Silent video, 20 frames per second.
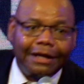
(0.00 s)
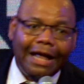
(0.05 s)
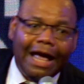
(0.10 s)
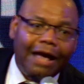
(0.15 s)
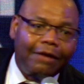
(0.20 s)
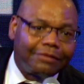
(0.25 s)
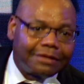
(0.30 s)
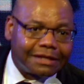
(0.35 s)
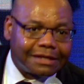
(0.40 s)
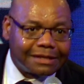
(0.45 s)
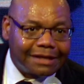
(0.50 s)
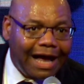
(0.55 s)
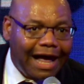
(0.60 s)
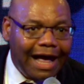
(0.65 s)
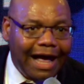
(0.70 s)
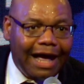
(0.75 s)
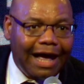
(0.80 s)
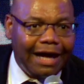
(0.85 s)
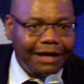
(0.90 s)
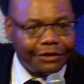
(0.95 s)

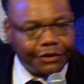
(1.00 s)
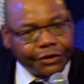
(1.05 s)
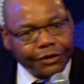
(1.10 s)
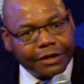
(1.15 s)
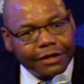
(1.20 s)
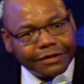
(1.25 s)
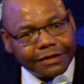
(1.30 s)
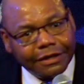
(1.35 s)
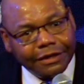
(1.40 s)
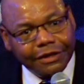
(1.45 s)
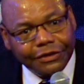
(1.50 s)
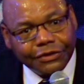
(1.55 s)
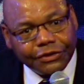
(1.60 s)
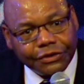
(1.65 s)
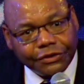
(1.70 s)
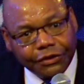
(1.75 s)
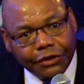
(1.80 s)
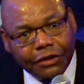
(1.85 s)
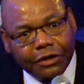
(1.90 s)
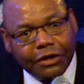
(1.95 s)
outside, cussing and
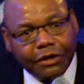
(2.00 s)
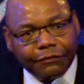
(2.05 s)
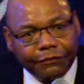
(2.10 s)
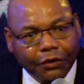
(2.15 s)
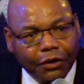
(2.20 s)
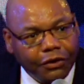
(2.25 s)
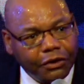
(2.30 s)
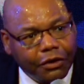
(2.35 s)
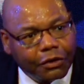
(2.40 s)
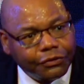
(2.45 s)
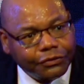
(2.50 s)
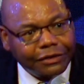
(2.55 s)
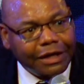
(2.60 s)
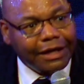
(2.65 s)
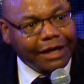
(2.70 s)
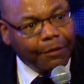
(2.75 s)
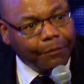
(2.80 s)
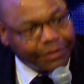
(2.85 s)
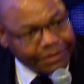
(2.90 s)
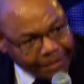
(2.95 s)
stuff. You know,
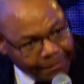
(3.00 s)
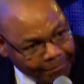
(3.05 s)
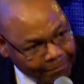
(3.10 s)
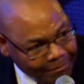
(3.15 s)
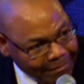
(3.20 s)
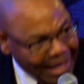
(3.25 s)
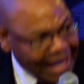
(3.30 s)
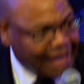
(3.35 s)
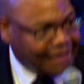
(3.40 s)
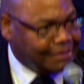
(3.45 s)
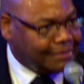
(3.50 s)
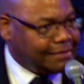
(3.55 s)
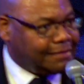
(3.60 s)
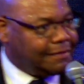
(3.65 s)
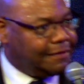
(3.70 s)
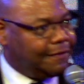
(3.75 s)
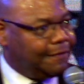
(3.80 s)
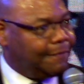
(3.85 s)
it was a mess.